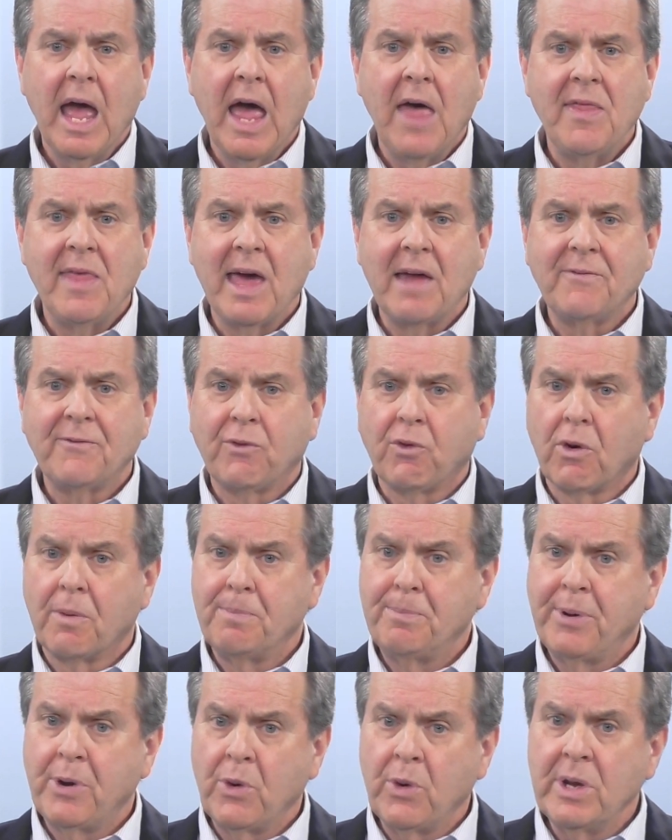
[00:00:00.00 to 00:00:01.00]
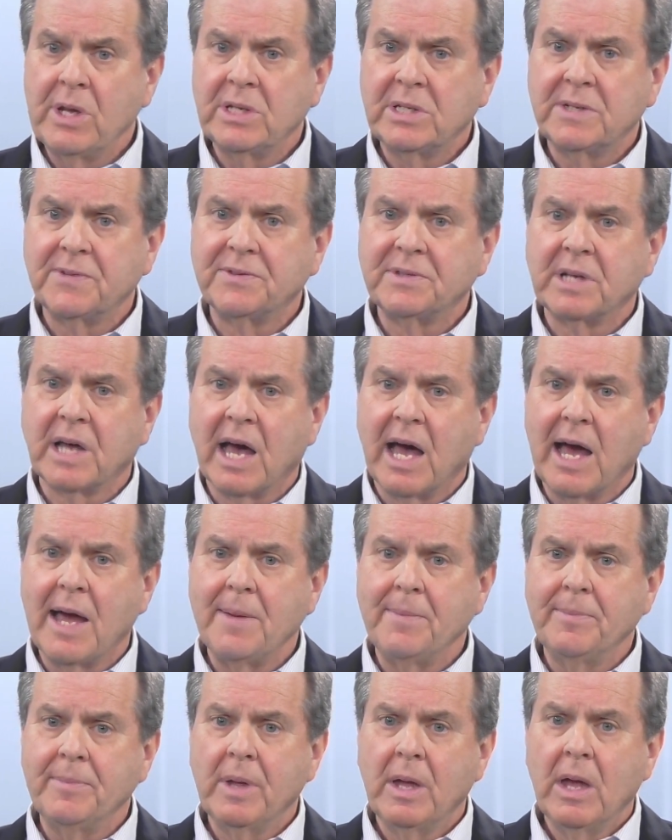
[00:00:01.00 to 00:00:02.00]
and that for periods of
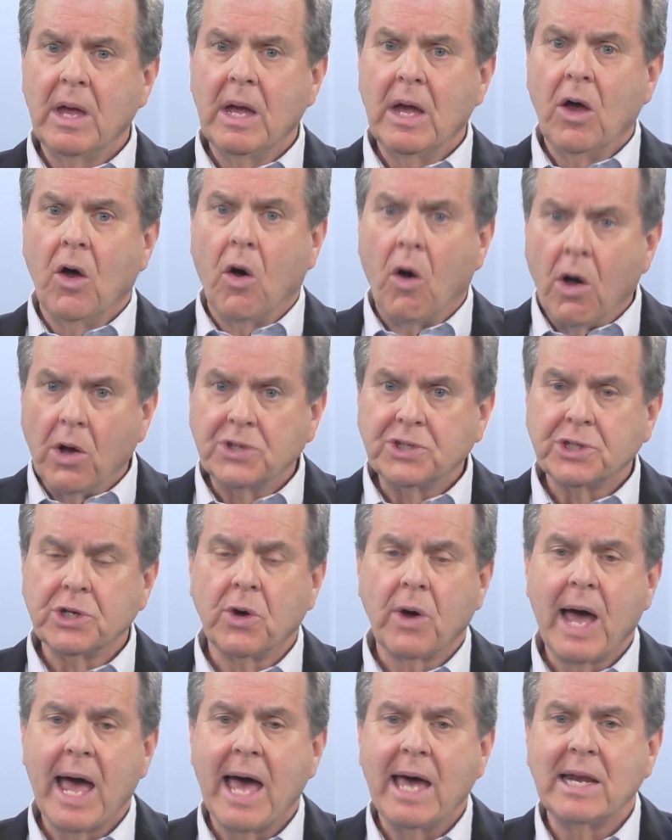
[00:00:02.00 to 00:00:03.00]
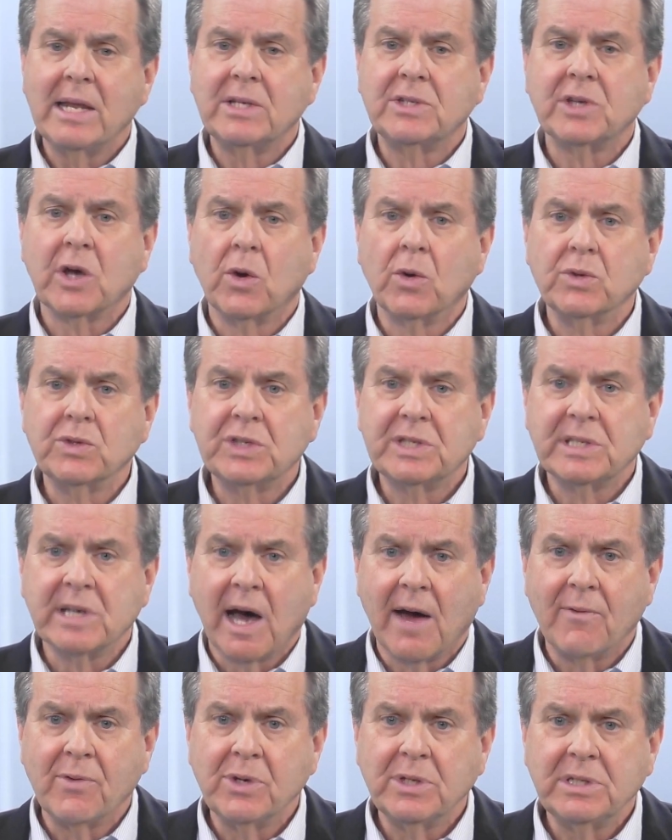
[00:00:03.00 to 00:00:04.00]
time also had its own
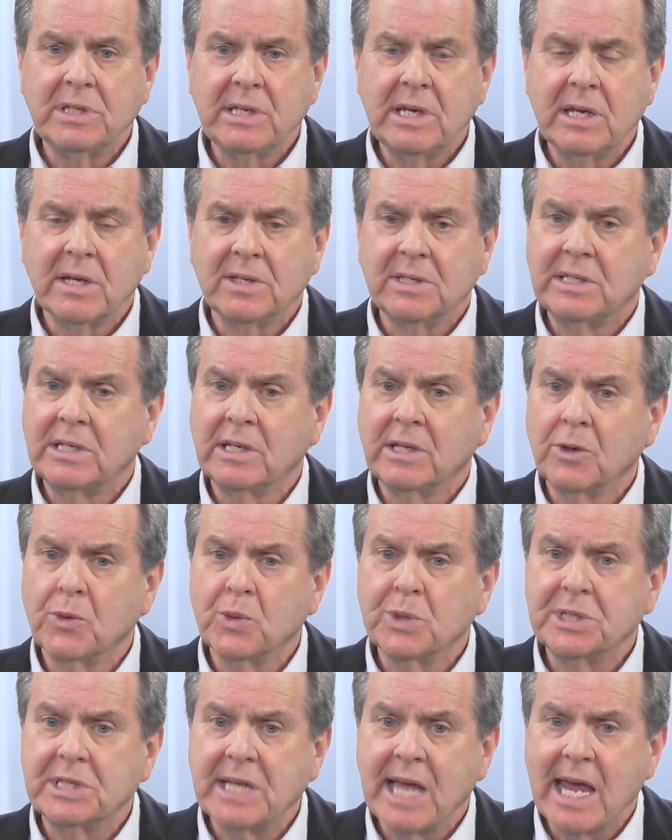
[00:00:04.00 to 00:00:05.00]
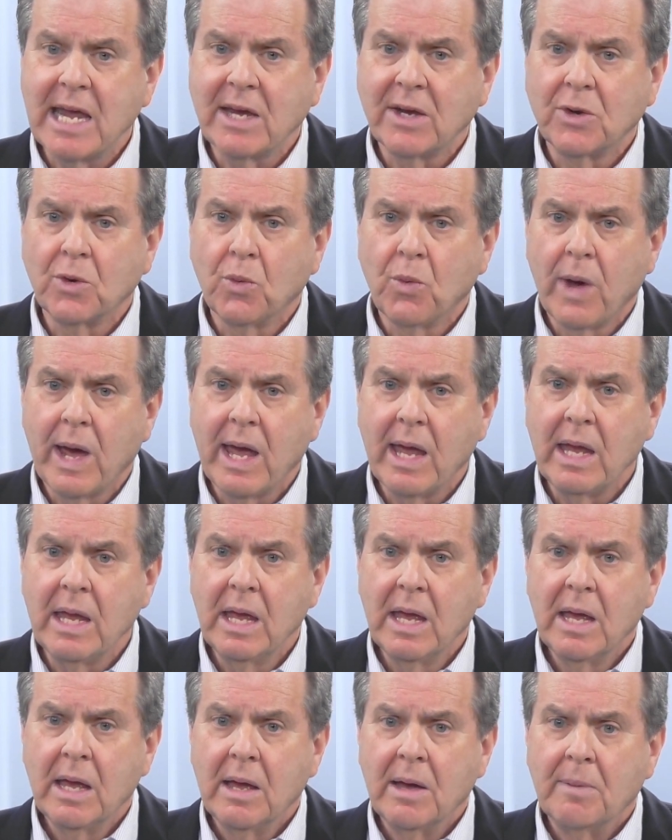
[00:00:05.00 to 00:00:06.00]
sovereignty until it was taken
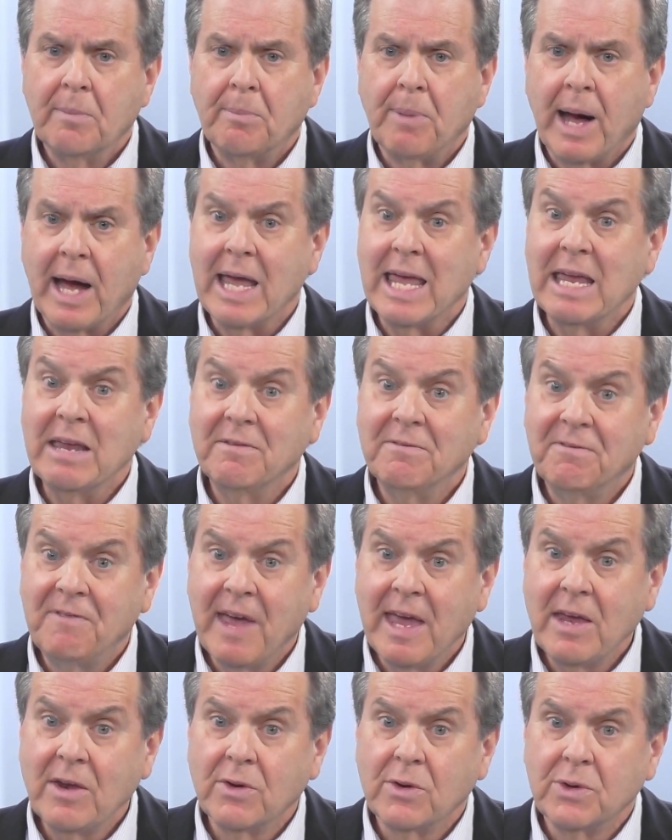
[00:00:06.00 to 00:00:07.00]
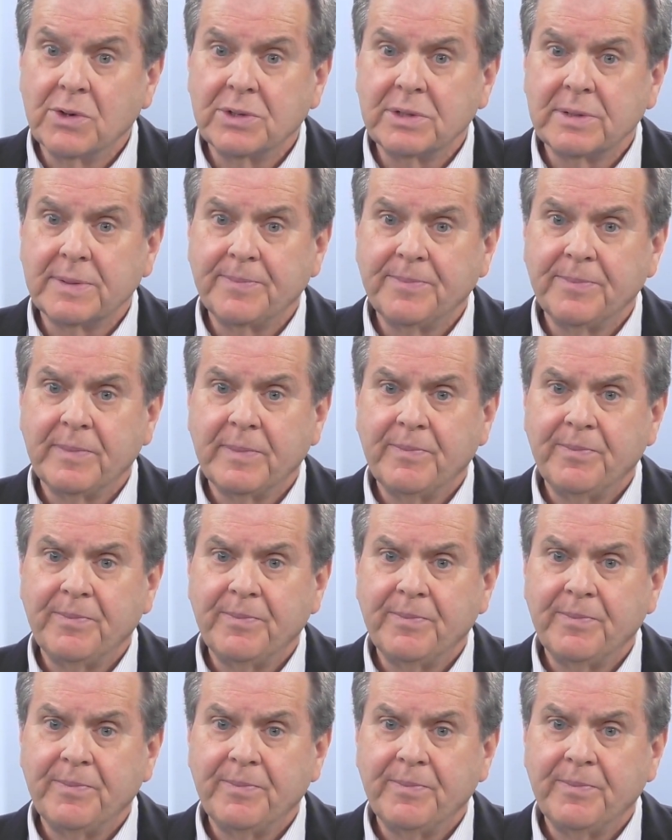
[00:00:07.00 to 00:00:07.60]
away by invaders.